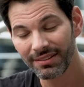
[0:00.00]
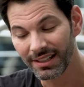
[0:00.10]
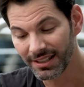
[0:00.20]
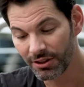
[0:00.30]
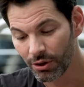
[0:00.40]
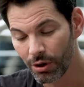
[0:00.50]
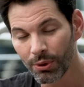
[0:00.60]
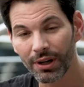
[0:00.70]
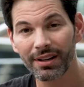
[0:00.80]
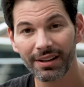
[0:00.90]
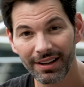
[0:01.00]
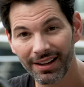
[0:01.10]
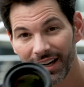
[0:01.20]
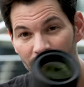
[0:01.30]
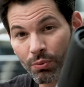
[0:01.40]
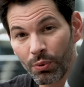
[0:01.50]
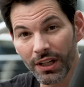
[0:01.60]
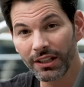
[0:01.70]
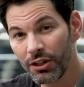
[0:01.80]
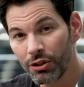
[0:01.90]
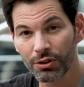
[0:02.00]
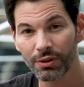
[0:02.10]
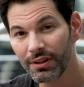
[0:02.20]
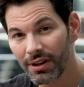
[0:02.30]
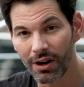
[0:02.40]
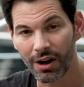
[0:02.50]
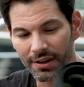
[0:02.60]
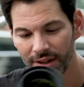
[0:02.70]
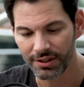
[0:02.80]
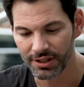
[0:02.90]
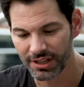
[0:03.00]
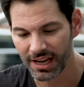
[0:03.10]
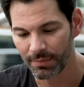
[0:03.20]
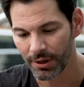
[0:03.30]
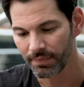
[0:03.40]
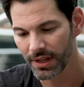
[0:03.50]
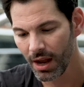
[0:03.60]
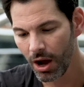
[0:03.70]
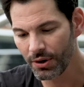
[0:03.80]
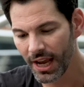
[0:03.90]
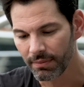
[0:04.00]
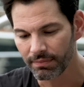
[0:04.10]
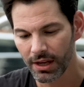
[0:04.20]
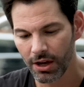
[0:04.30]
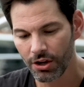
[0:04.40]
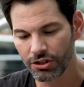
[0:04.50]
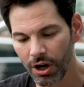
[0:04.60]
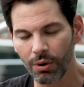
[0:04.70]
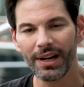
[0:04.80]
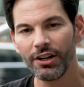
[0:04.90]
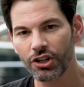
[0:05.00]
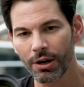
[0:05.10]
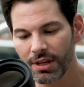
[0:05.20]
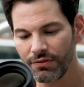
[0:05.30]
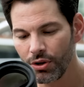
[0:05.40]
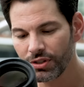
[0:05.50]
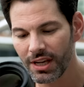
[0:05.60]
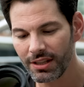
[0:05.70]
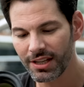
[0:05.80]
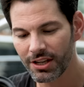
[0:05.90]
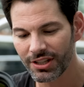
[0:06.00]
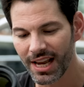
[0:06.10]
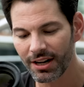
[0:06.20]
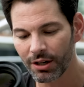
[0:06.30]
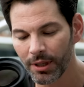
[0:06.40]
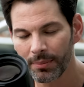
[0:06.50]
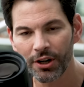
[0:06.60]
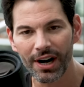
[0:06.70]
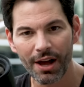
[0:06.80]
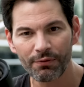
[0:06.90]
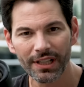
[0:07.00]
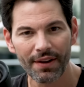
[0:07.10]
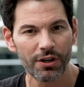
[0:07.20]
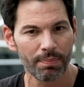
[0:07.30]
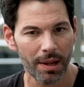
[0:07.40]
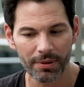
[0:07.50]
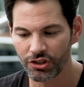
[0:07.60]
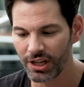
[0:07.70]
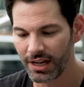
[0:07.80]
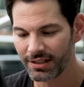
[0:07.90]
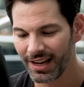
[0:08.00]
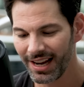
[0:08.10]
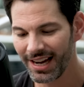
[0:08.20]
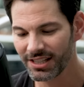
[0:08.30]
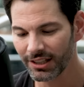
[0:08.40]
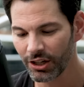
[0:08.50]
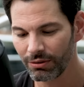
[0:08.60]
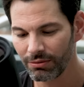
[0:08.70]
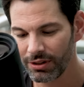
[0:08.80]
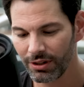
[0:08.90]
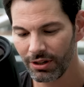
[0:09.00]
they did their homework, and it's really good on this camera. Okay, so in terms of using this 800 millimeter F11, you've probably seen it. It's a little